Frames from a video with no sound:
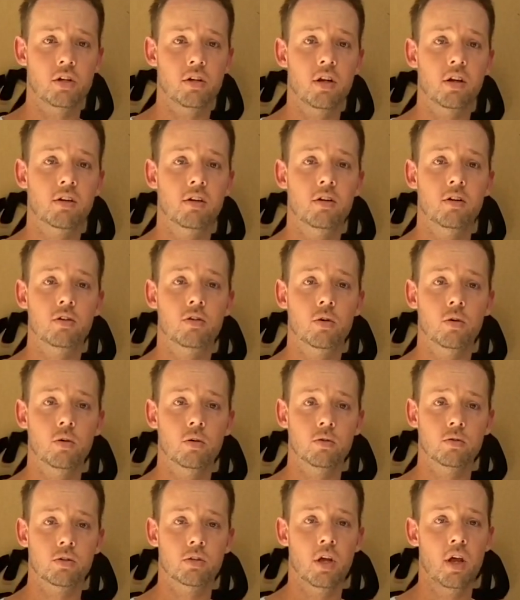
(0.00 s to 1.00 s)
Addicted to
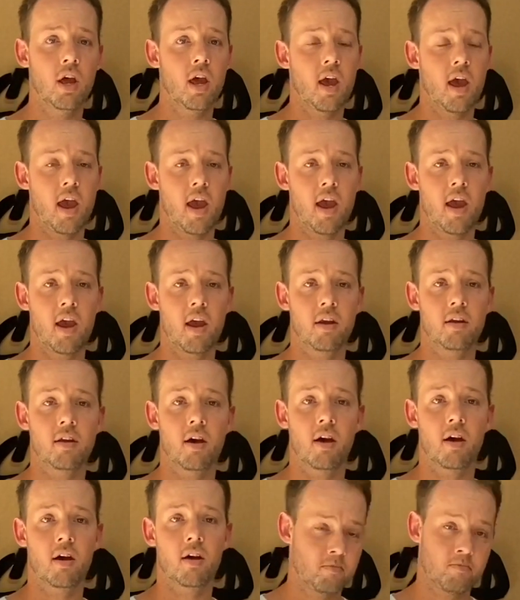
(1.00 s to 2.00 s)
Tools, and
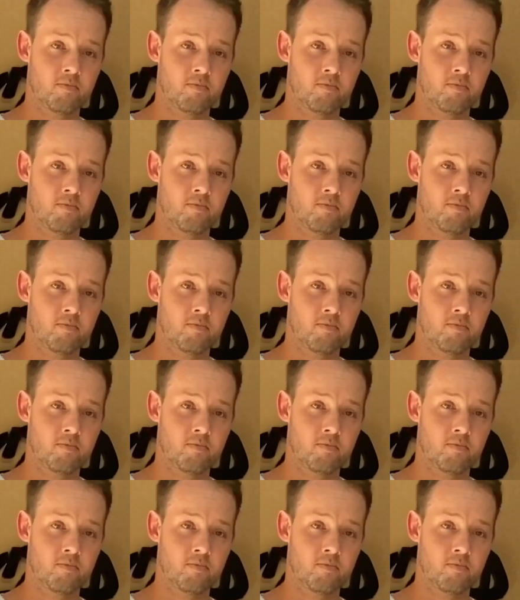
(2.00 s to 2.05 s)
uh,